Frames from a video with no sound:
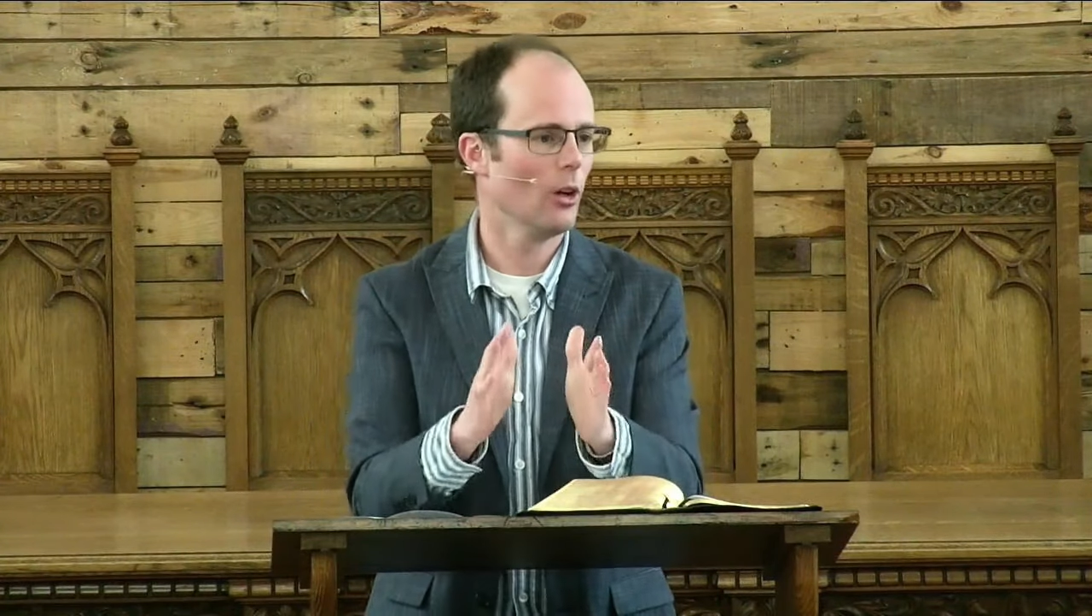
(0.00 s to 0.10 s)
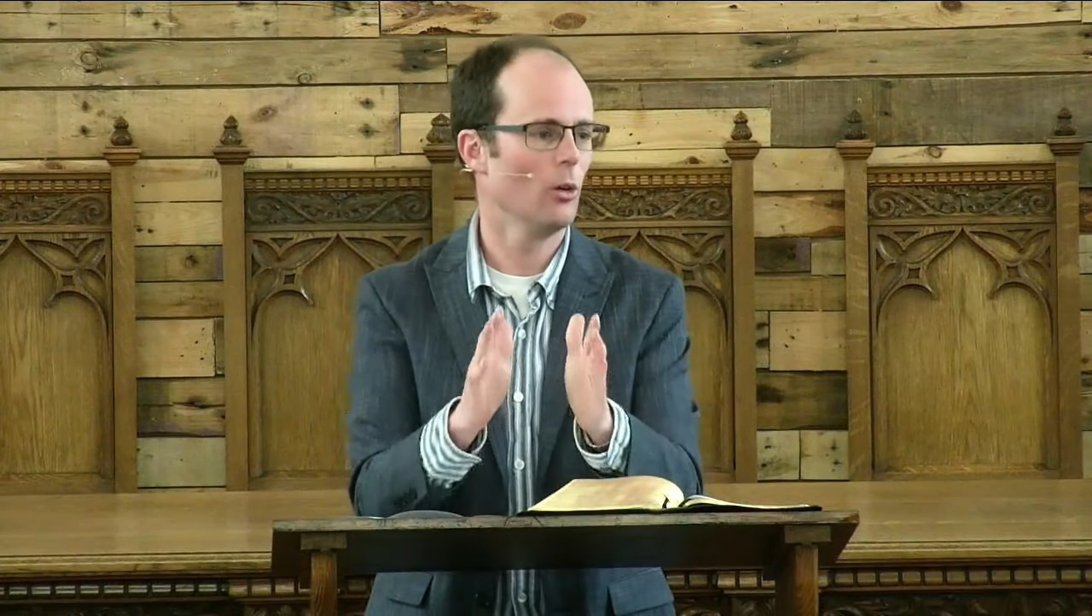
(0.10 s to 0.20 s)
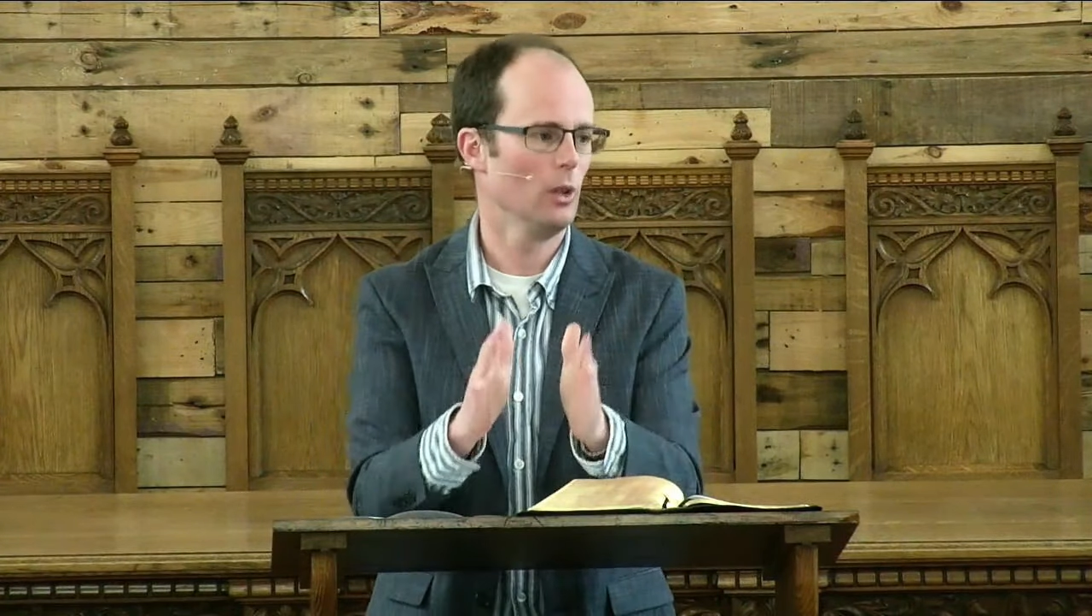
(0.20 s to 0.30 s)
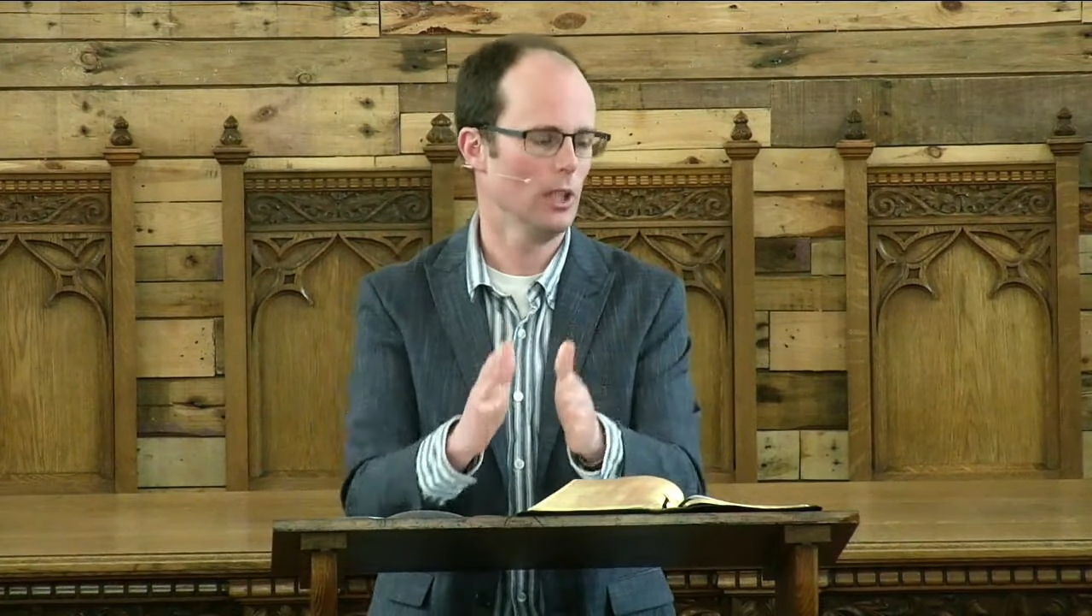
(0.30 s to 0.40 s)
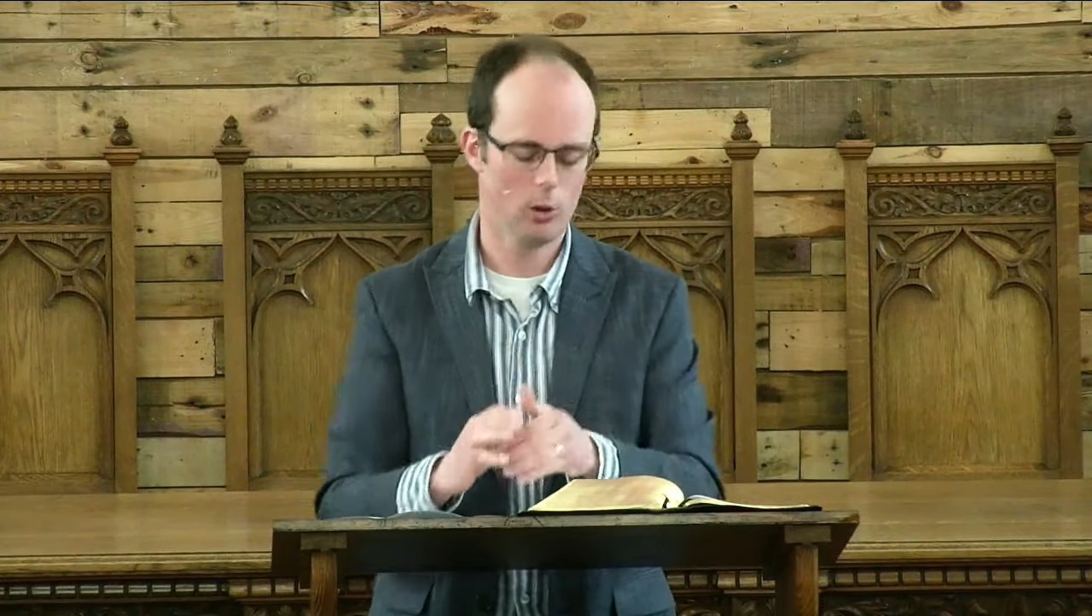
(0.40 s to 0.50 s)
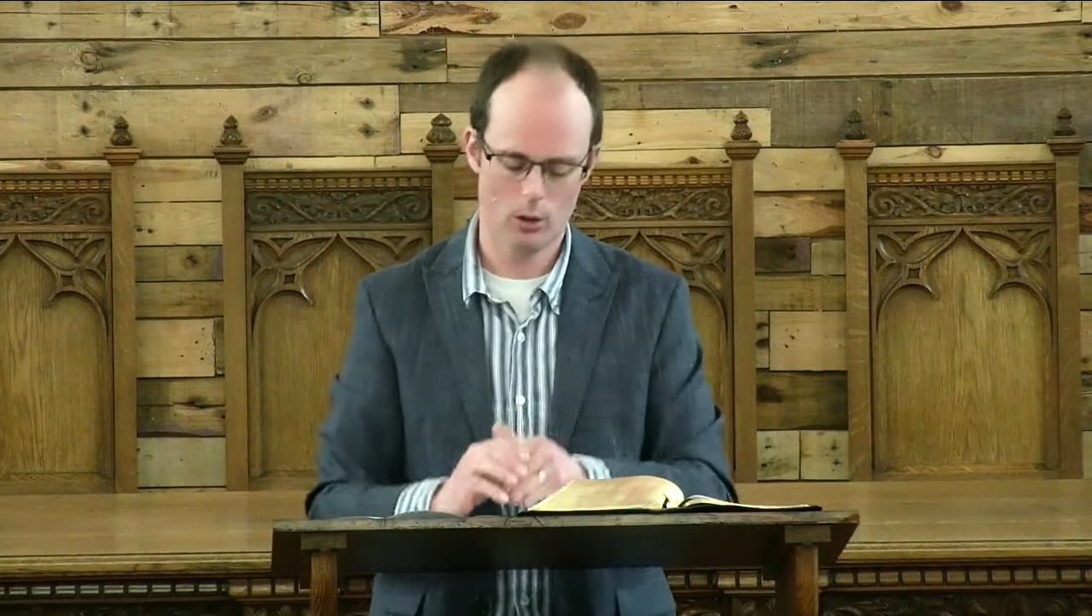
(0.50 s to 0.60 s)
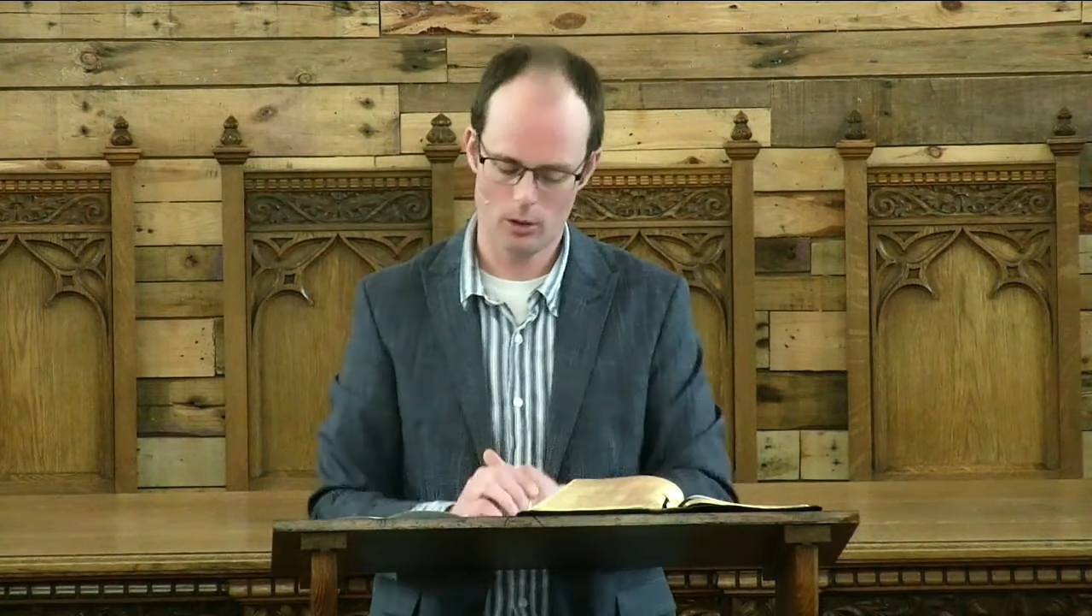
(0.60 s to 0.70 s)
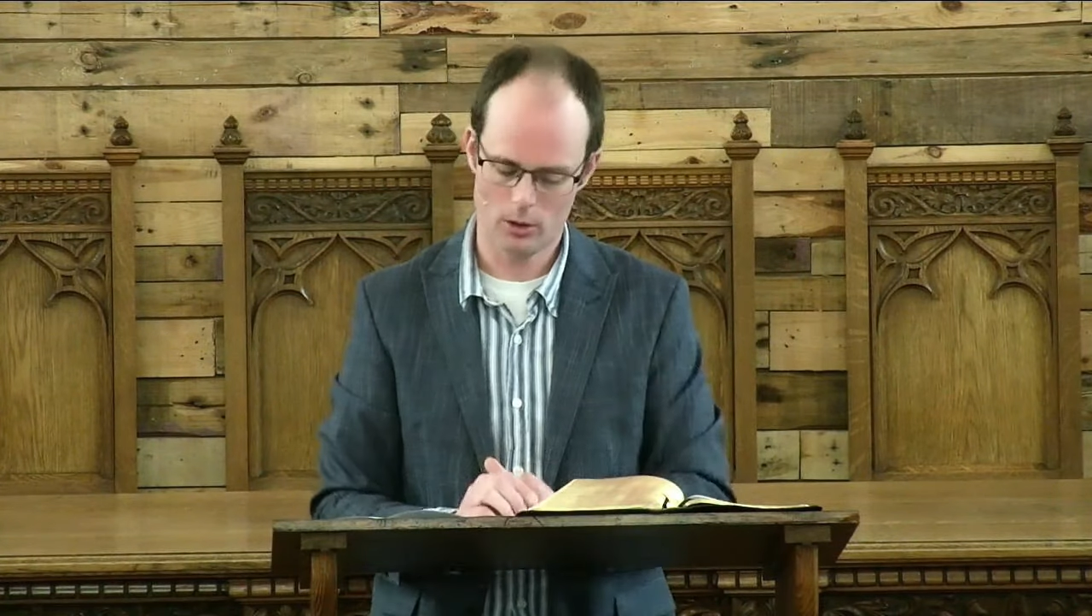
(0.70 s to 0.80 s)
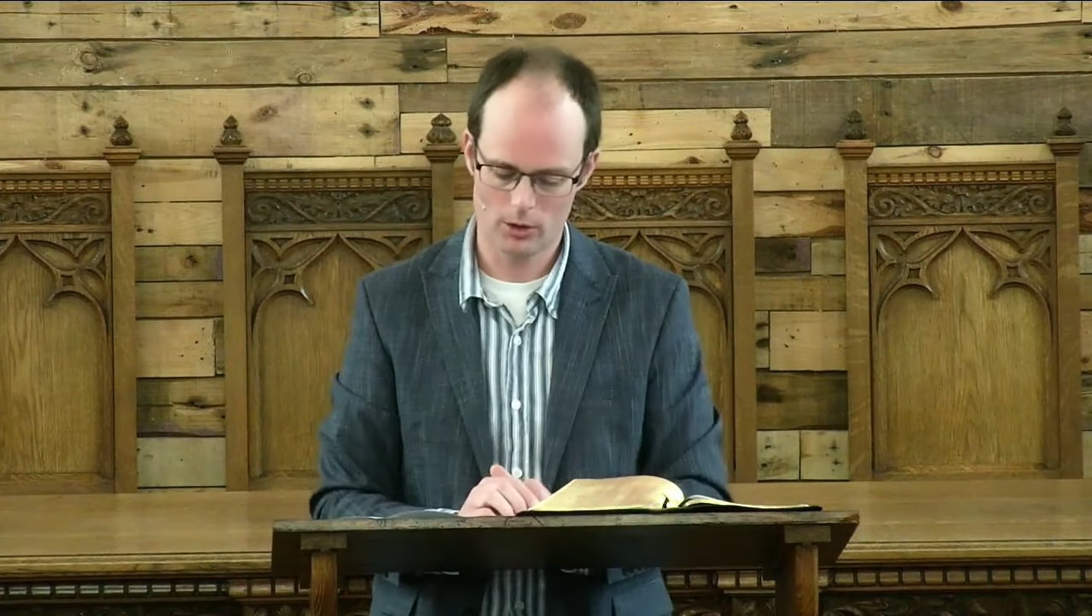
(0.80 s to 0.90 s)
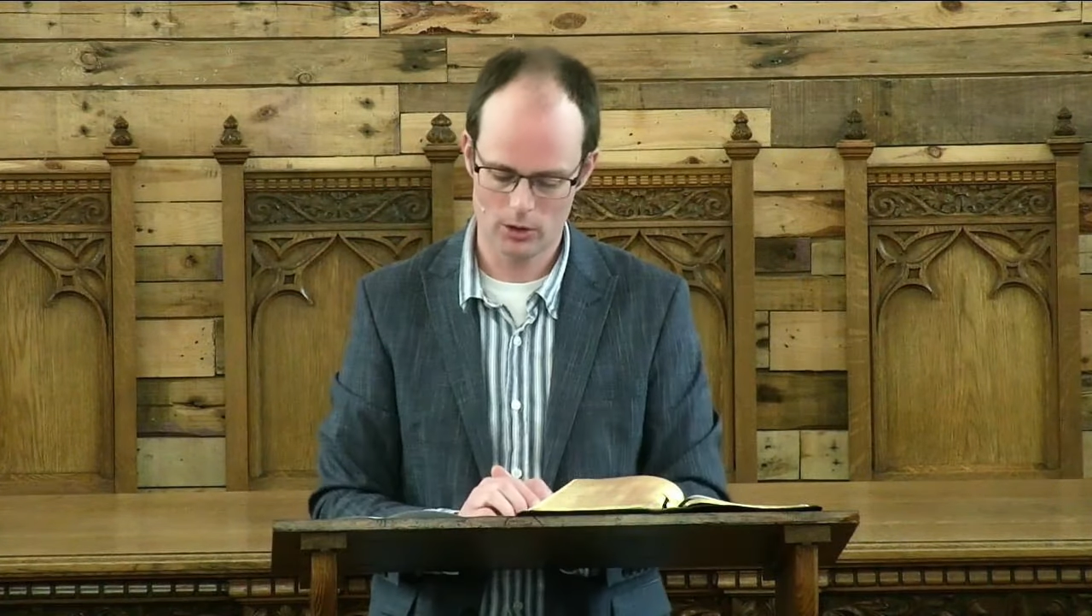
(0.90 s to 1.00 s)
holy
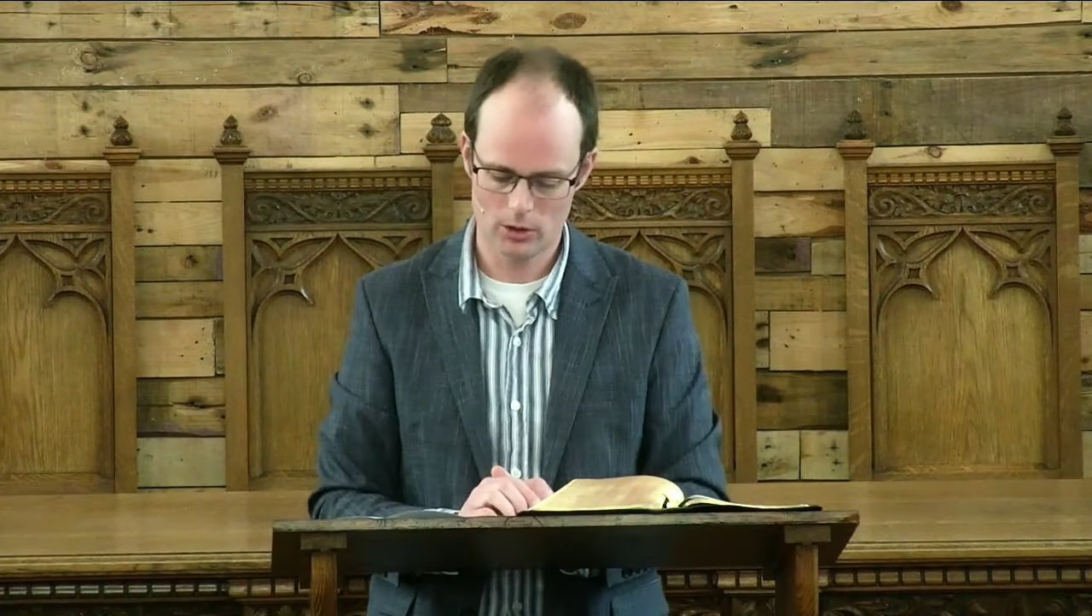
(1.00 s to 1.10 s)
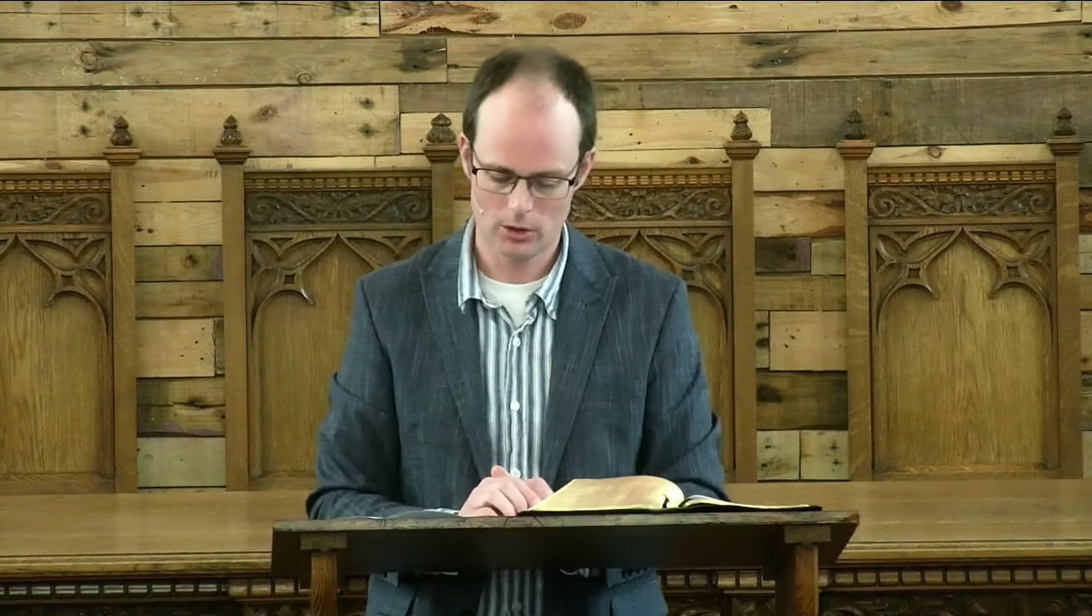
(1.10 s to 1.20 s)
God.